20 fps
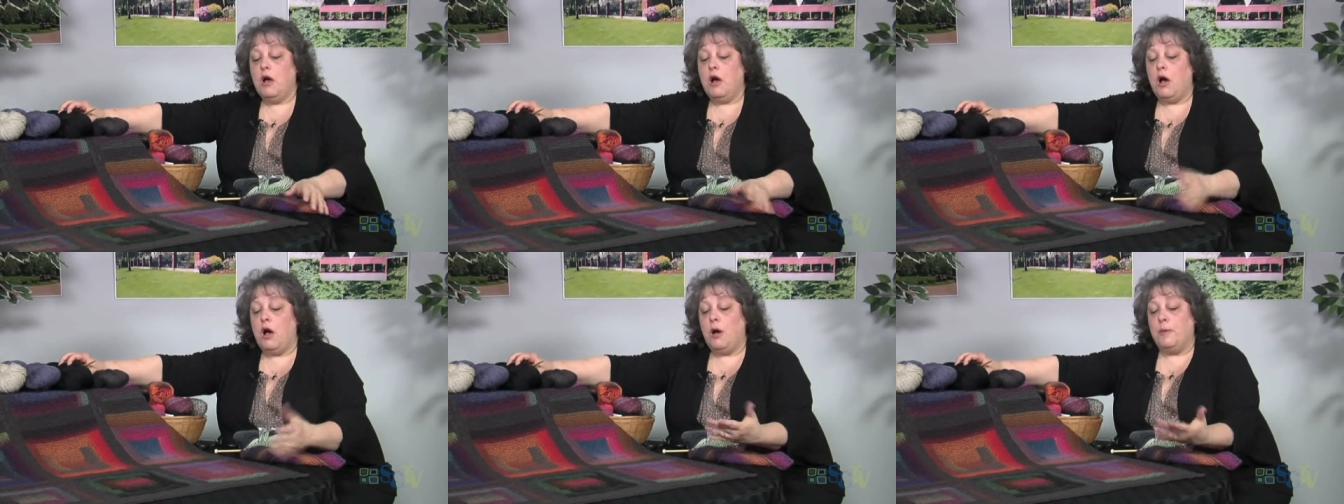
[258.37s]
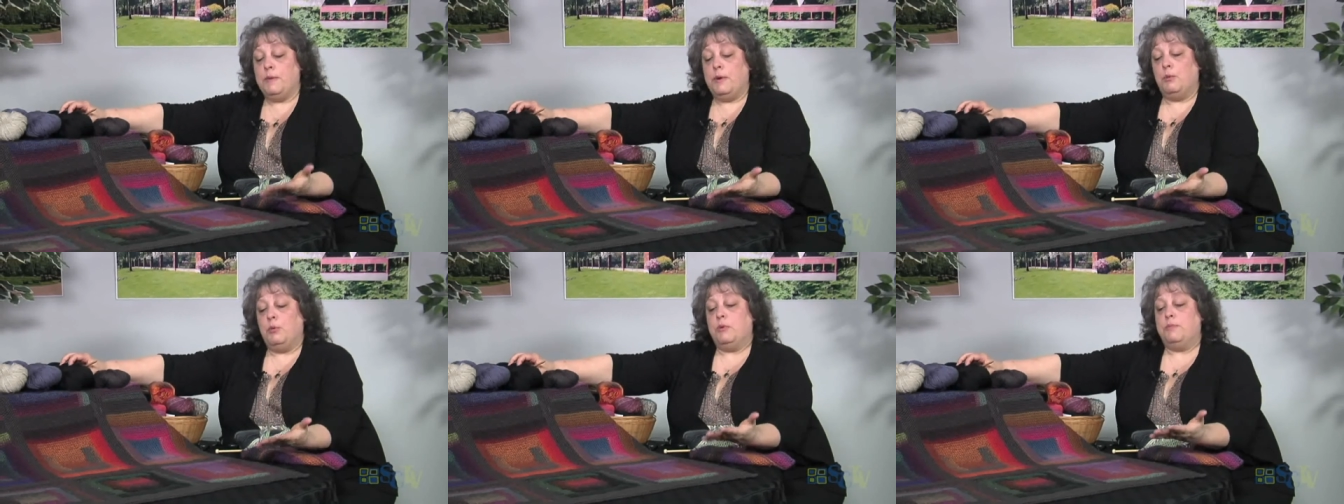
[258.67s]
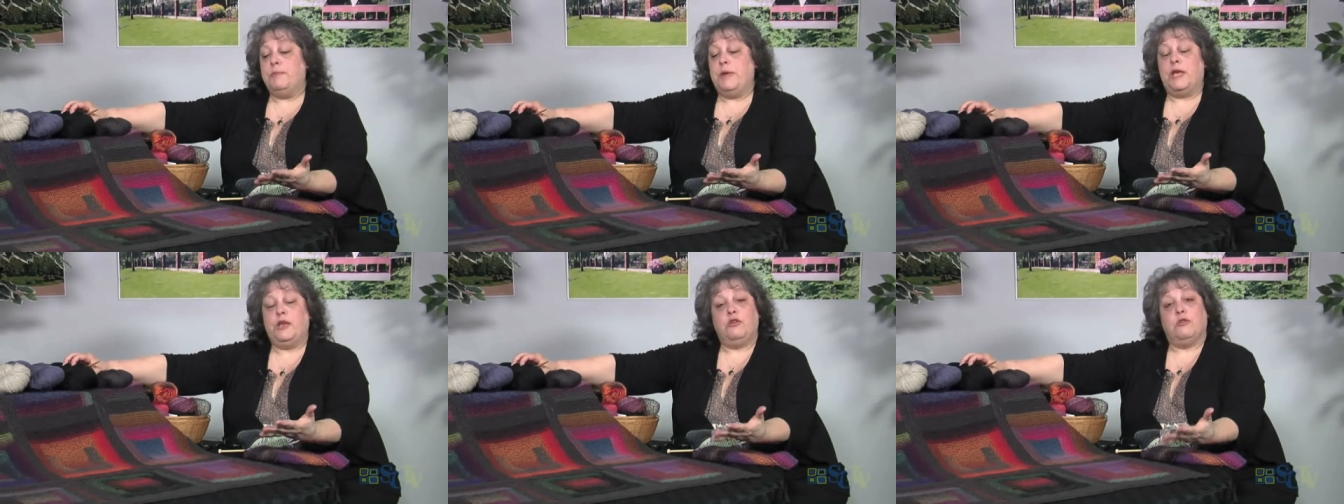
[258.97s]
Um, it would
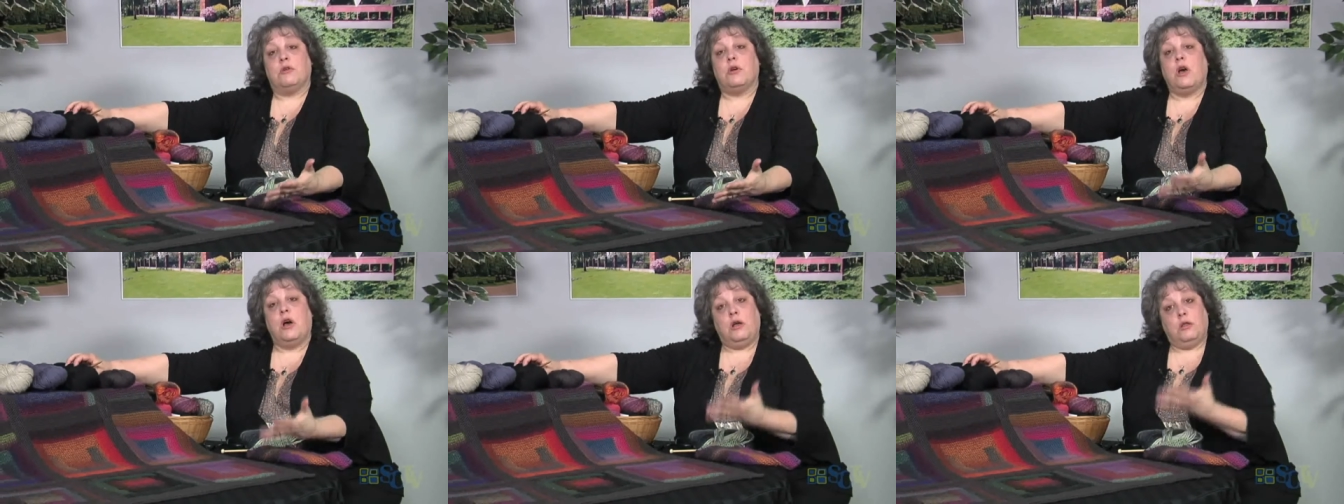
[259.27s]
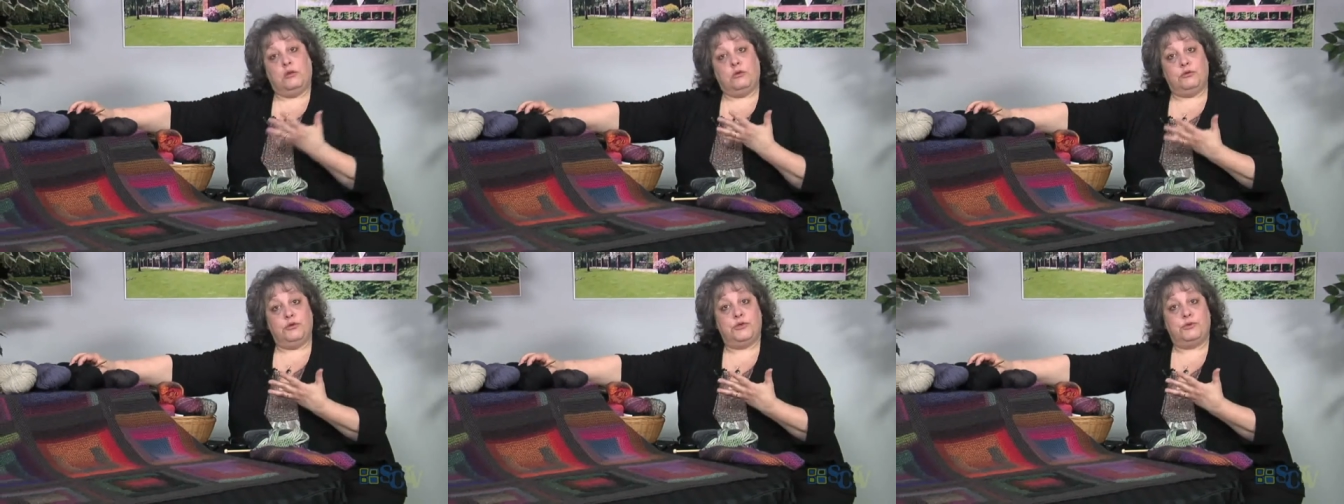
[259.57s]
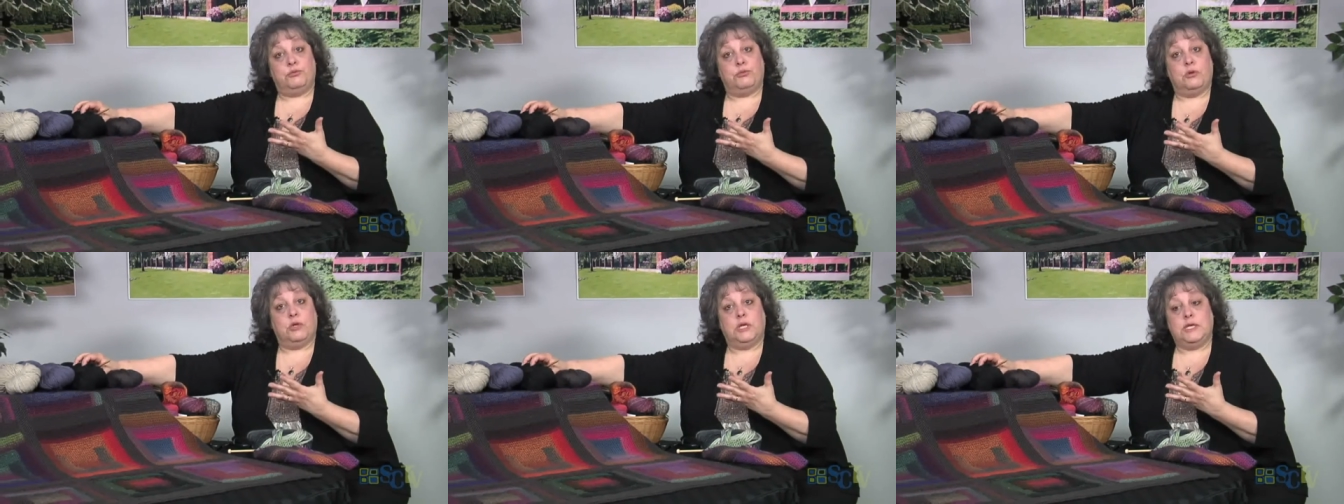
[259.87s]
make your
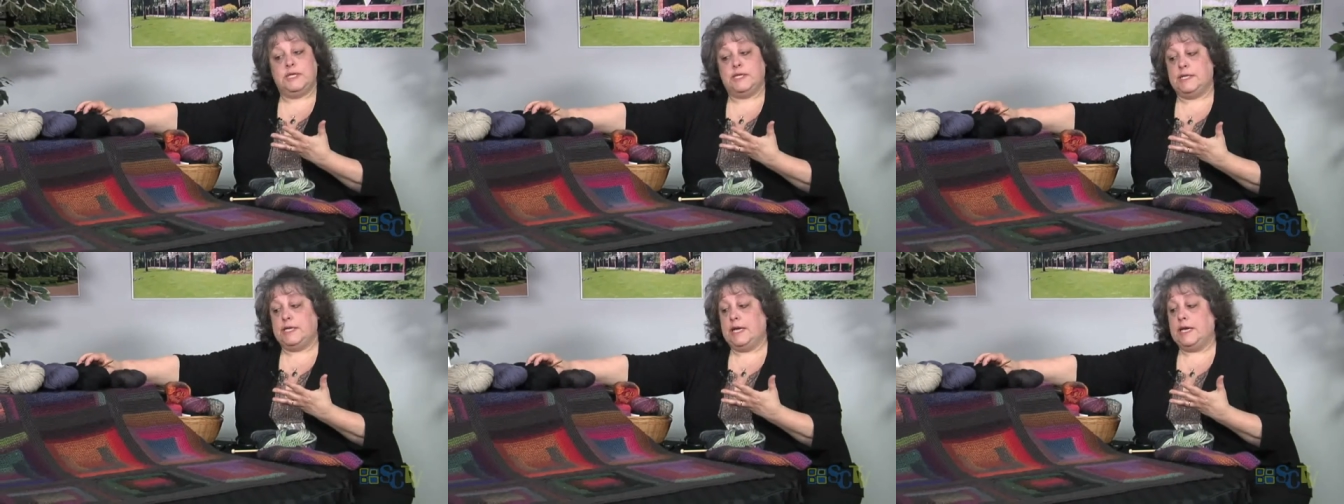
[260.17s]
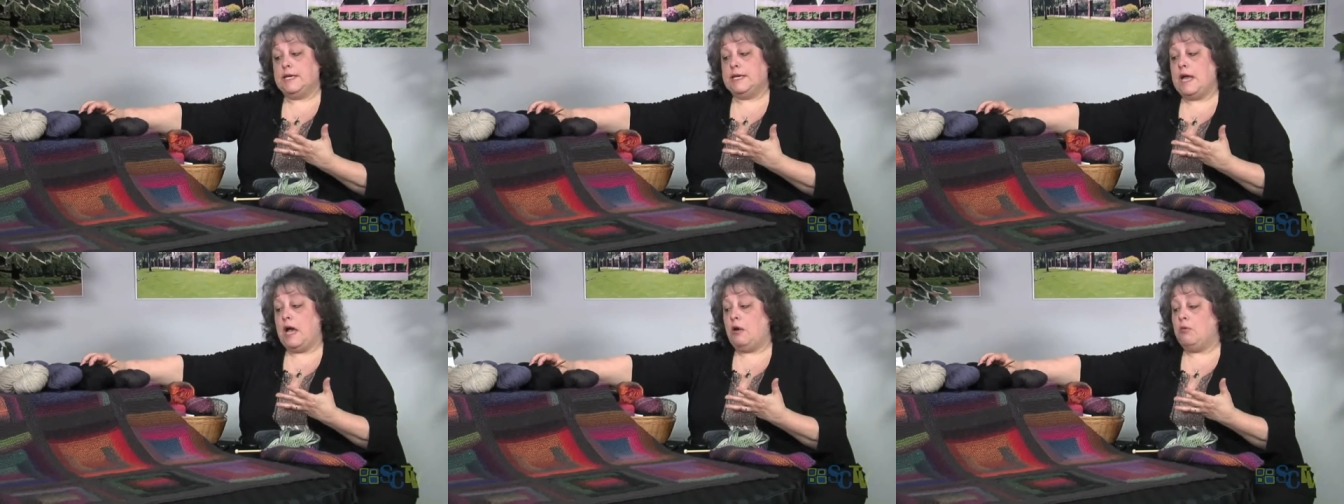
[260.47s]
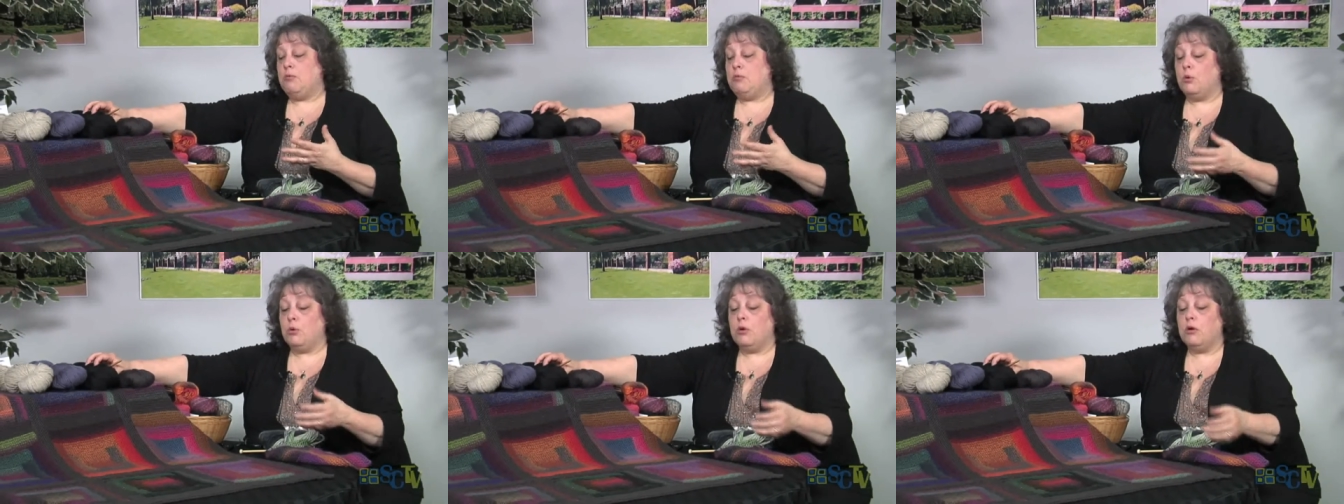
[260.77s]
colors really stand
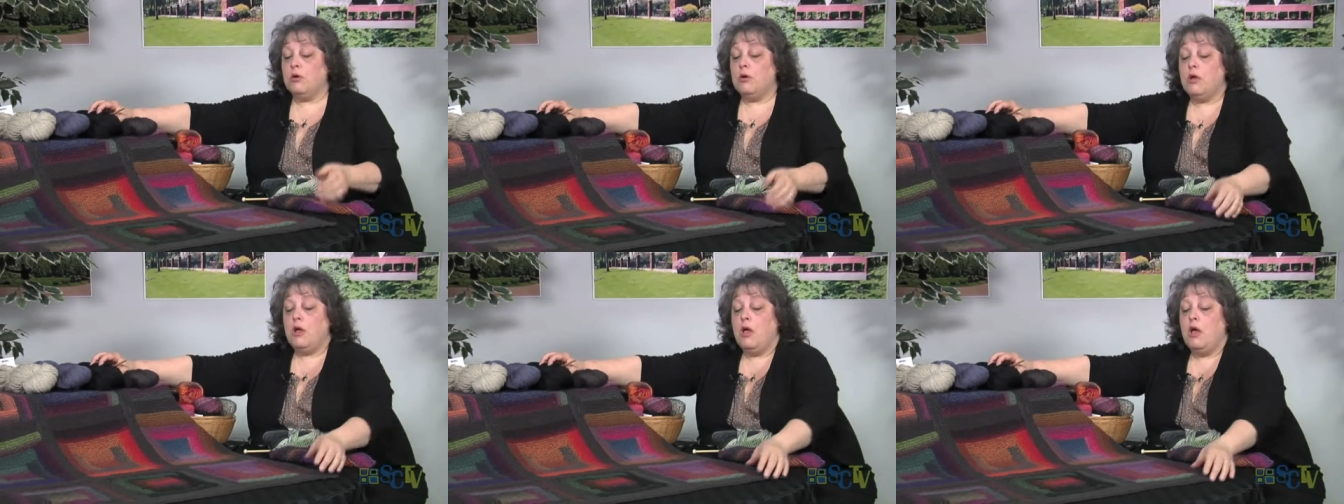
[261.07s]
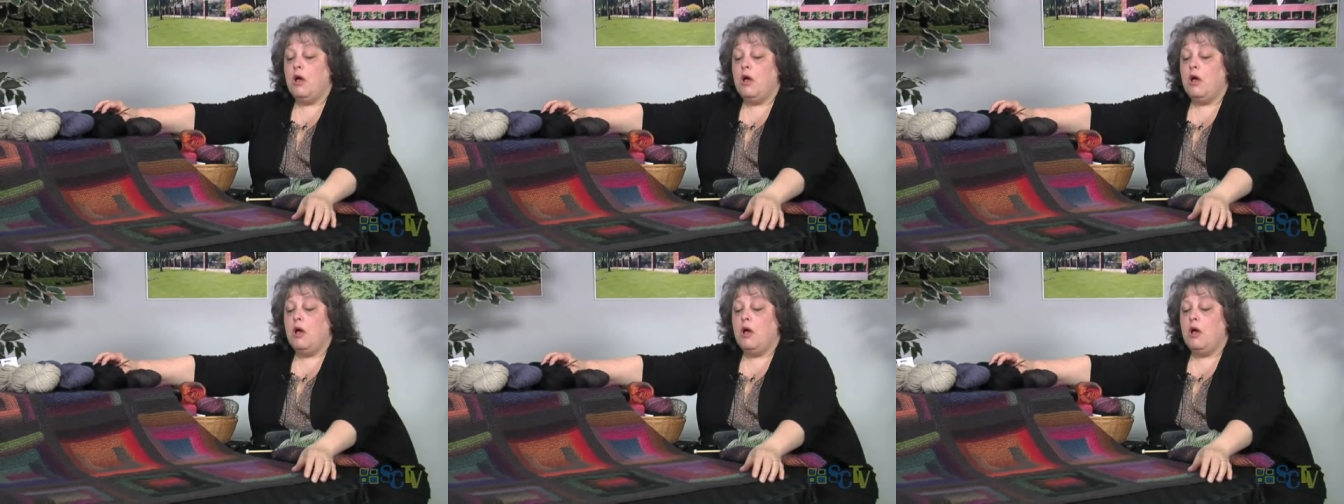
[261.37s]
out more.